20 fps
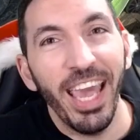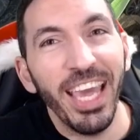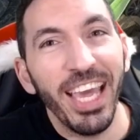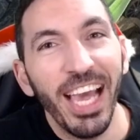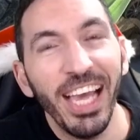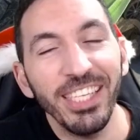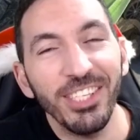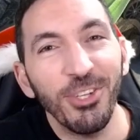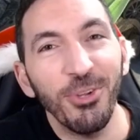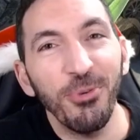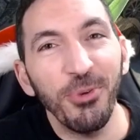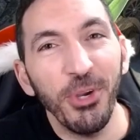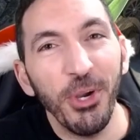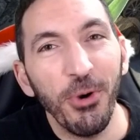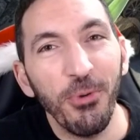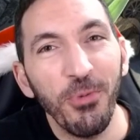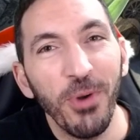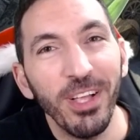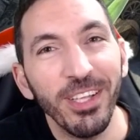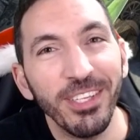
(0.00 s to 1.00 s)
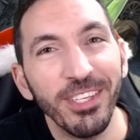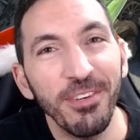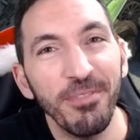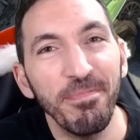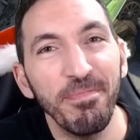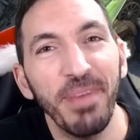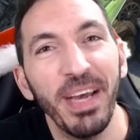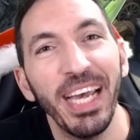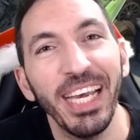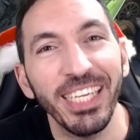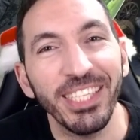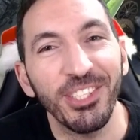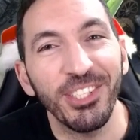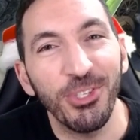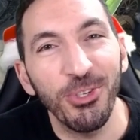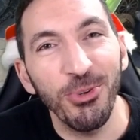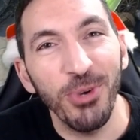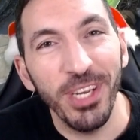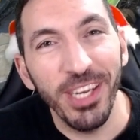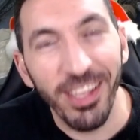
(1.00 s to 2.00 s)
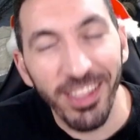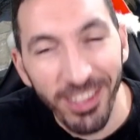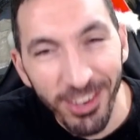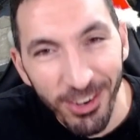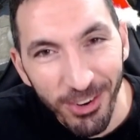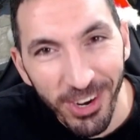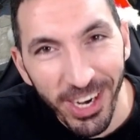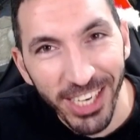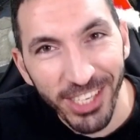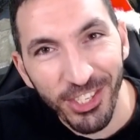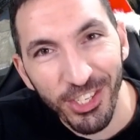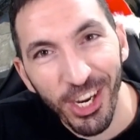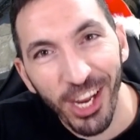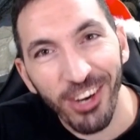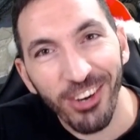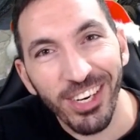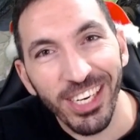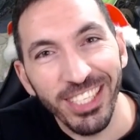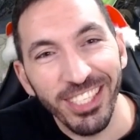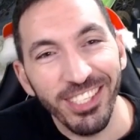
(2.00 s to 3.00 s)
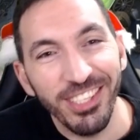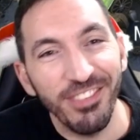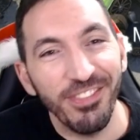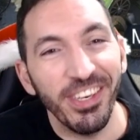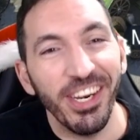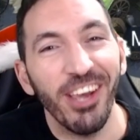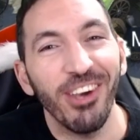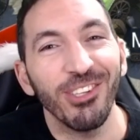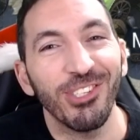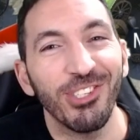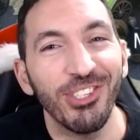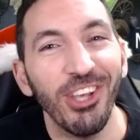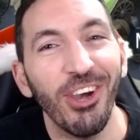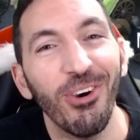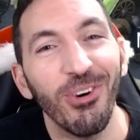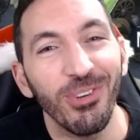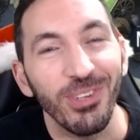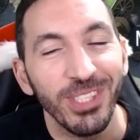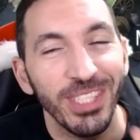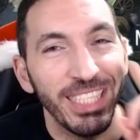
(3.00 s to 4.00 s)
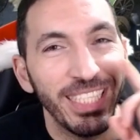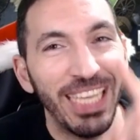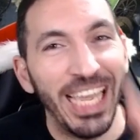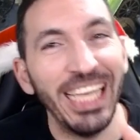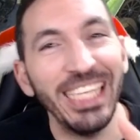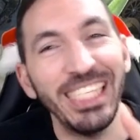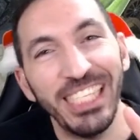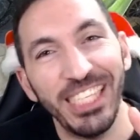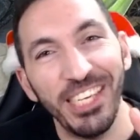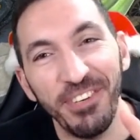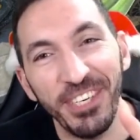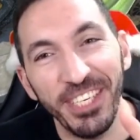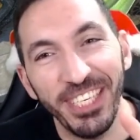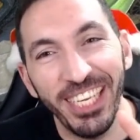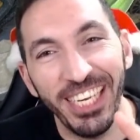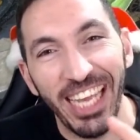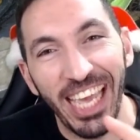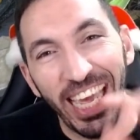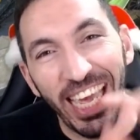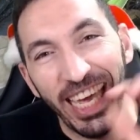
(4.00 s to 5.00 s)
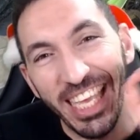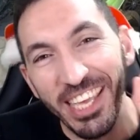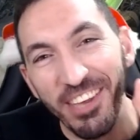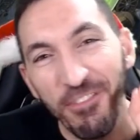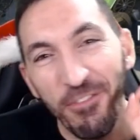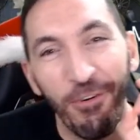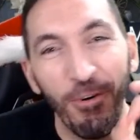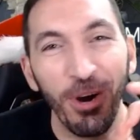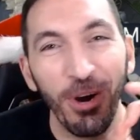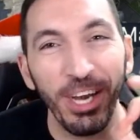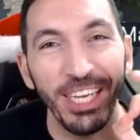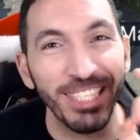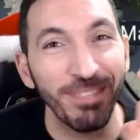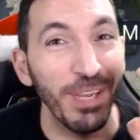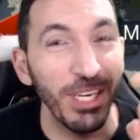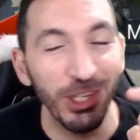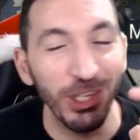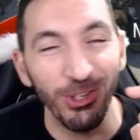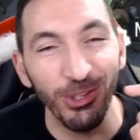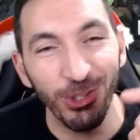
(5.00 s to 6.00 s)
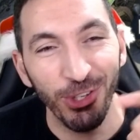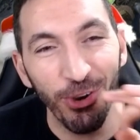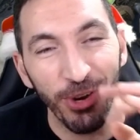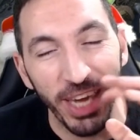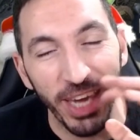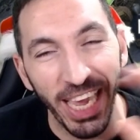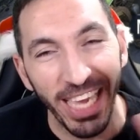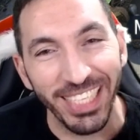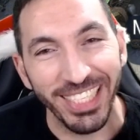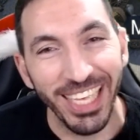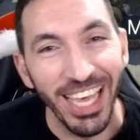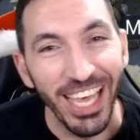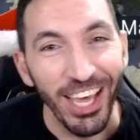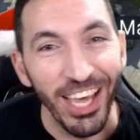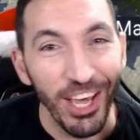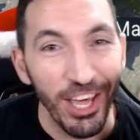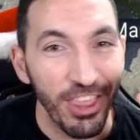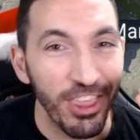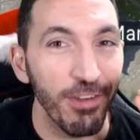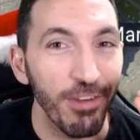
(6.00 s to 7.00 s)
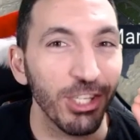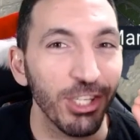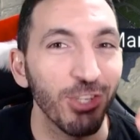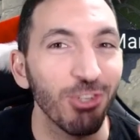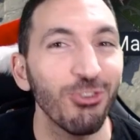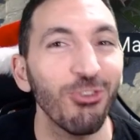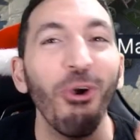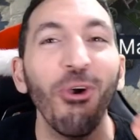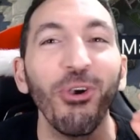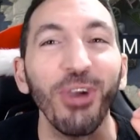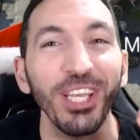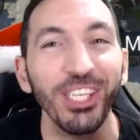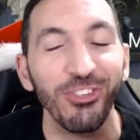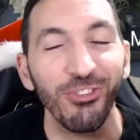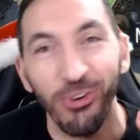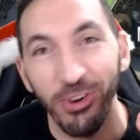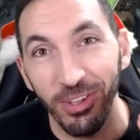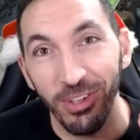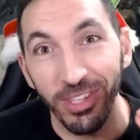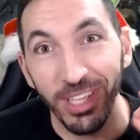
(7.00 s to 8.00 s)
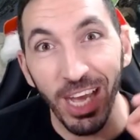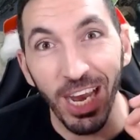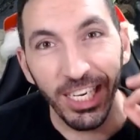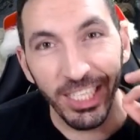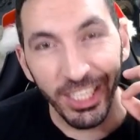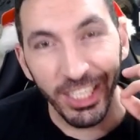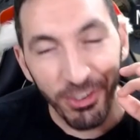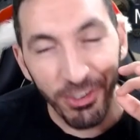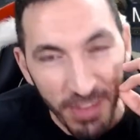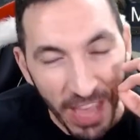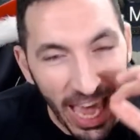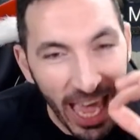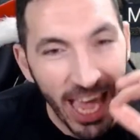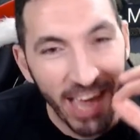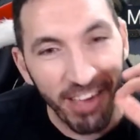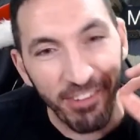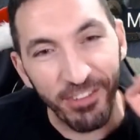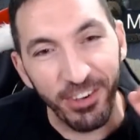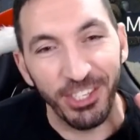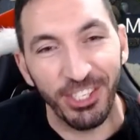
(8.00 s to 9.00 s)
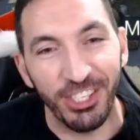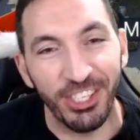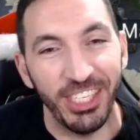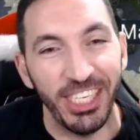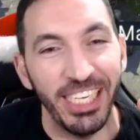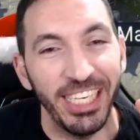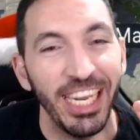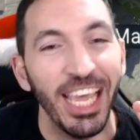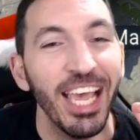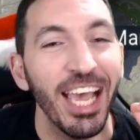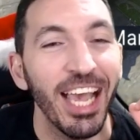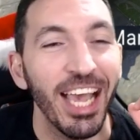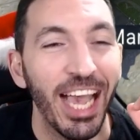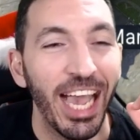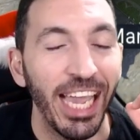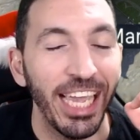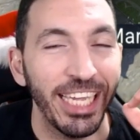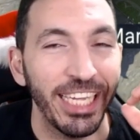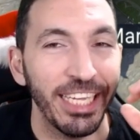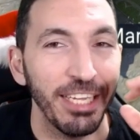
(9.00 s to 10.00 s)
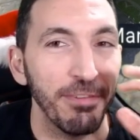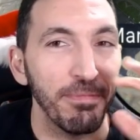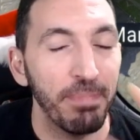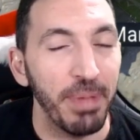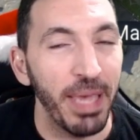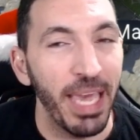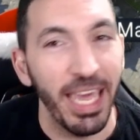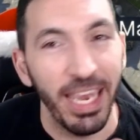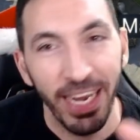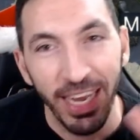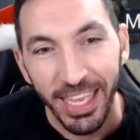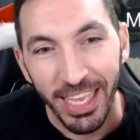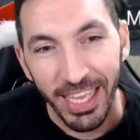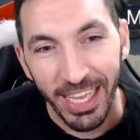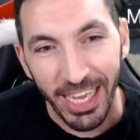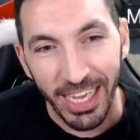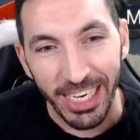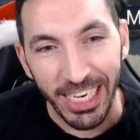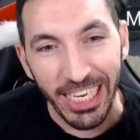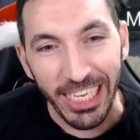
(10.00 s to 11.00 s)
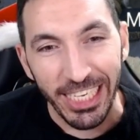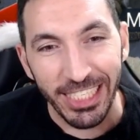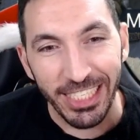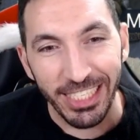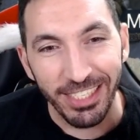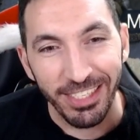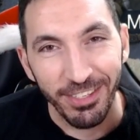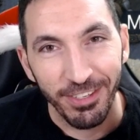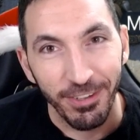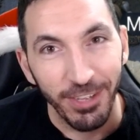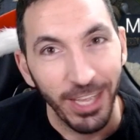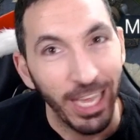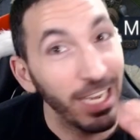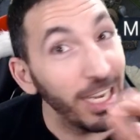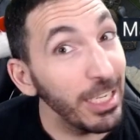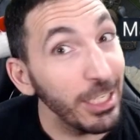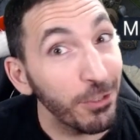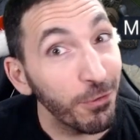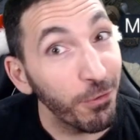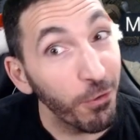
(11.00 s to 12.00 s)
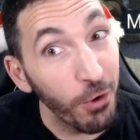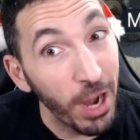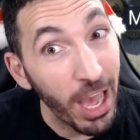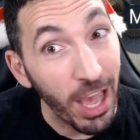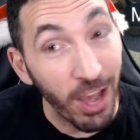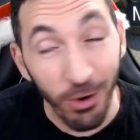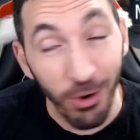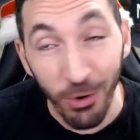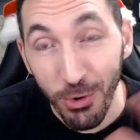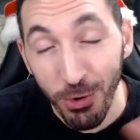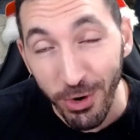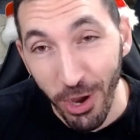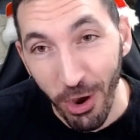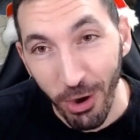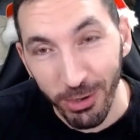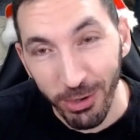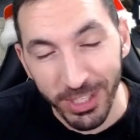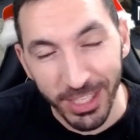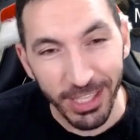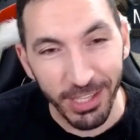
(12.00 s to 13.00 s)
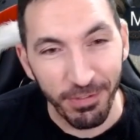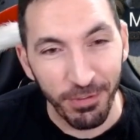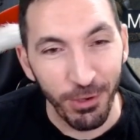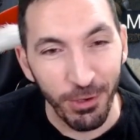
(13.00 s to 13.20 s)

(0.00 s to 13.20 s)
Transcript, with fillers: Hey guys, Cole here. Welcome back to another Raid Shadow Legends video. So, test server today for a special showcase. The strongest Royal Guard you've ever seen, I can bet. At least, at least for now. Who knows in the